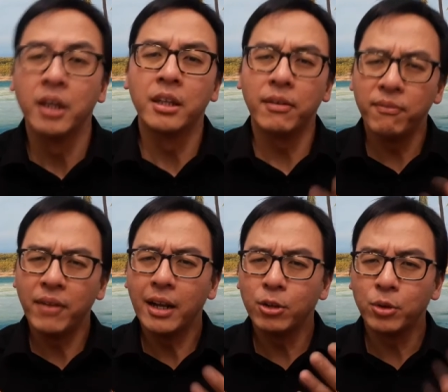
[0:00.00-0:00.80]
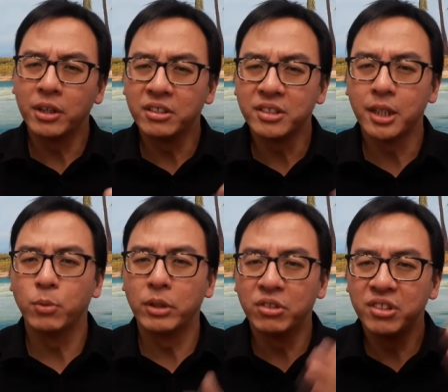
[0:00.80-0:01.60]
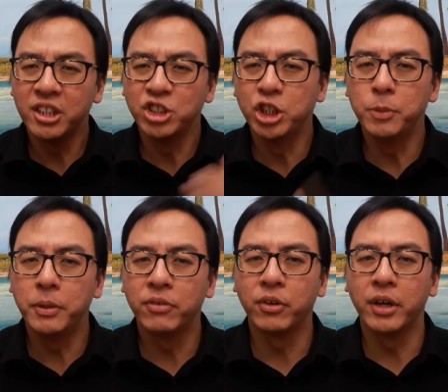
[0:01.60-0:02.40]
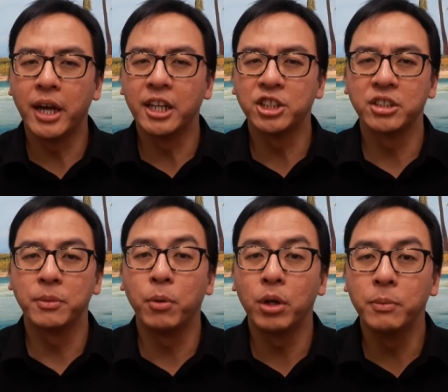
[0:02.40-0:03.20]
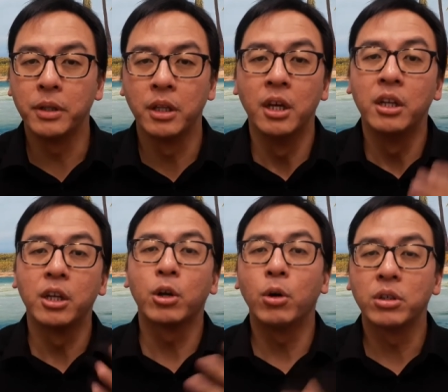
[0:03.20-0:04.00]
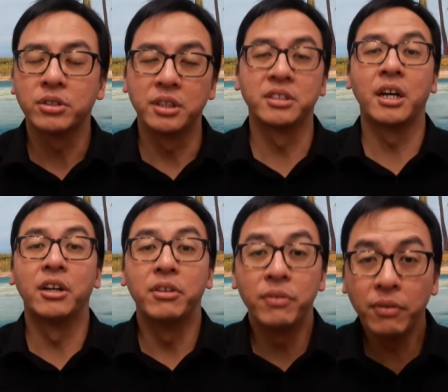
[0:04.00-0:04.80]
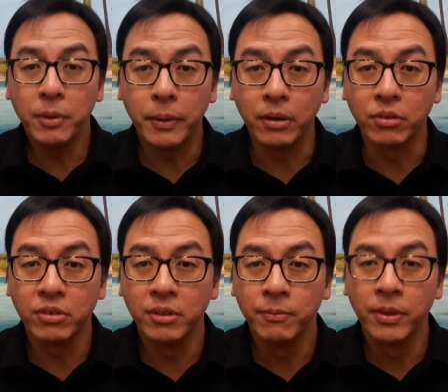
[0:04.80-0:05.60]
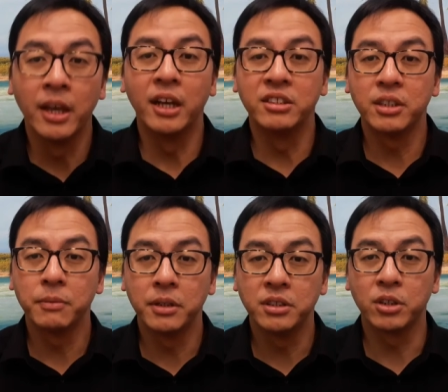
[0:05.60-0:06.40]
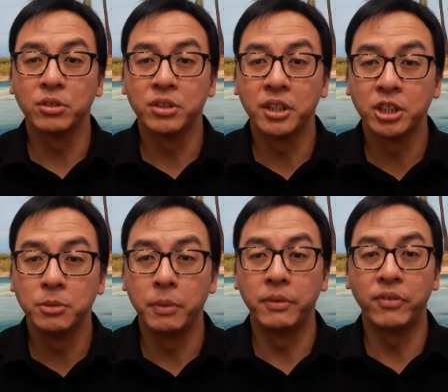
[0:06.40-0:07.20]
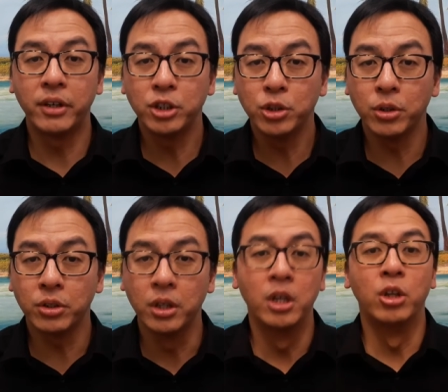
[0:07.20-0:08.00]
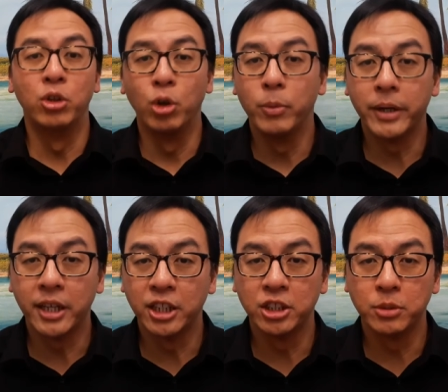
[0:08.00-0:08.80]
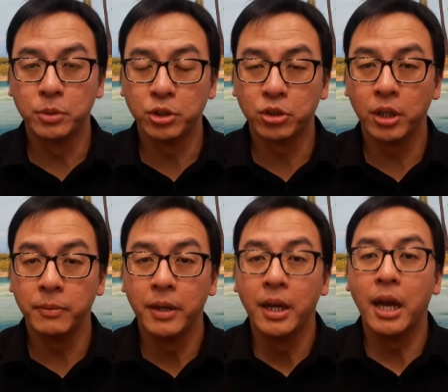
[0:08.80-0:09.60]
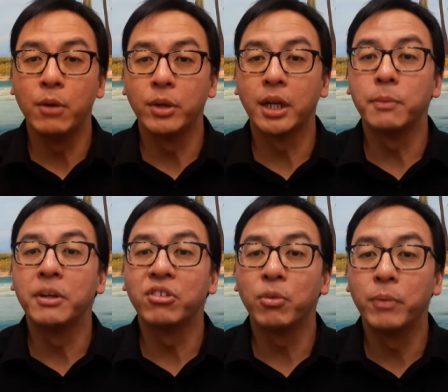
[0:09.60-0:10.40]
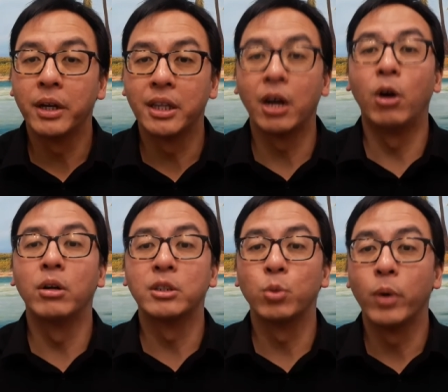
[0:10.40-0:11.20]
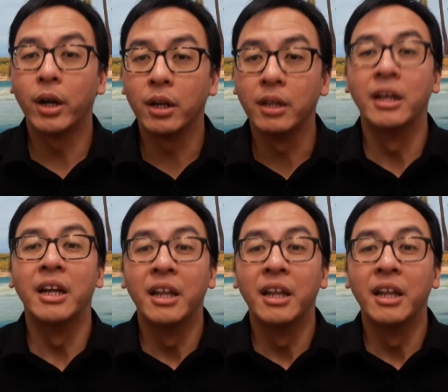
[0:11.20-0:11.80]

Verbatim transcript: They fail to understand that when you see a GP for an NHS appointment, the cost is £150. And sometimes the consultation may be very short, no medication is prescribed, and we get a peace of mind that all is well.